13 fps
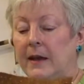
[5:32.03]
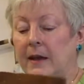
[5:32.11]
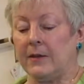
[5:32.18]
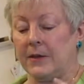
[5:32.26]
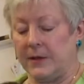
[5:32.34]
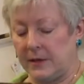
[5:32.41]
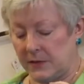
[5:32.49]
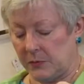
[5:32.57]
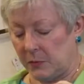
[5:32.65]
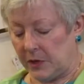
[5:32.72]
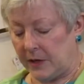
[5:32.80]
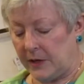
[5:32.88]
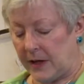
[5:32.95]
Now this
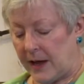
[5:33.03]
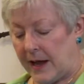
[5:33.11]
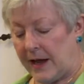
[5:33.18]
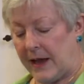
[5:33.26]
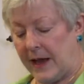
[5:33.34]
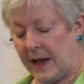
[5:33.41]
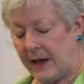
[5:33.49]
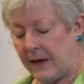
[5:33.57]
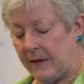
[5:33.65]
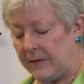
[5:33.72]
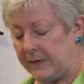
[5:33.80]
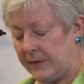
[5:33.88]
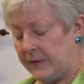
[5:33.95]
one I
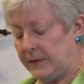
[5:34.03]
have